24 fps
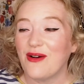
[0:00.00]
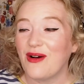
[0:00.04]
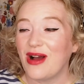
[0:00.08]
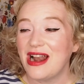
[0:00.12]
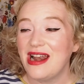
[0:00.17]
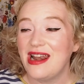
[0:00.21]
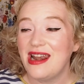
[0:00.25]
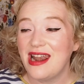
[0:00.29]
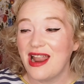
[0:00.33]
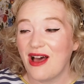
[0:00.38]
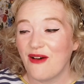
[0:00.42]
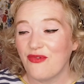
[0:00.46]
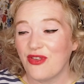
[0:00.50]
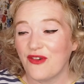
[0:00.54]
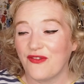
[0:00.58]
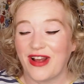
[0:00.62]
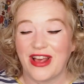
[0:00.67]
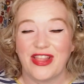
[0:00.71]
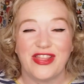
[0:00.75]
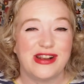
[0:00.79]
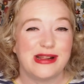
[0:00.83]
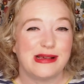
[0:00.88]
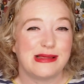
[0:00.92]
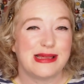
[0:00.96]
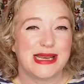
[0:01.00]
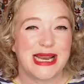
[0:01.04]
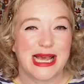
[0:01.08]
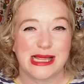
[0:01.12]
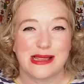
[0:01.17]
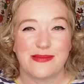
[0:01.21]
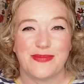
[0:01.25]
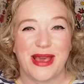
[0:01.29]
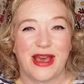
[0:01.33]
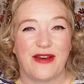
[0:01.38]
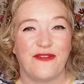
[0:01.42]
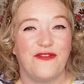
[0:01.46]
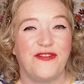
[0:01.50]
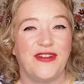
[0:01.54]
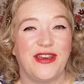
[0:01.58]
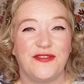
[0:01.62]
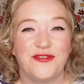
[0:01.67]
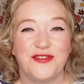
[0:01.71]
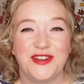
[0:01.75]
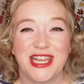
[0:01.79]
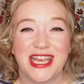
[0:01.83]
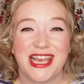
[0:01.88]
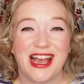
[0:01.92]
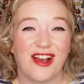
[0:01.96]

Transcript: I love the fact that it's an SPF 50.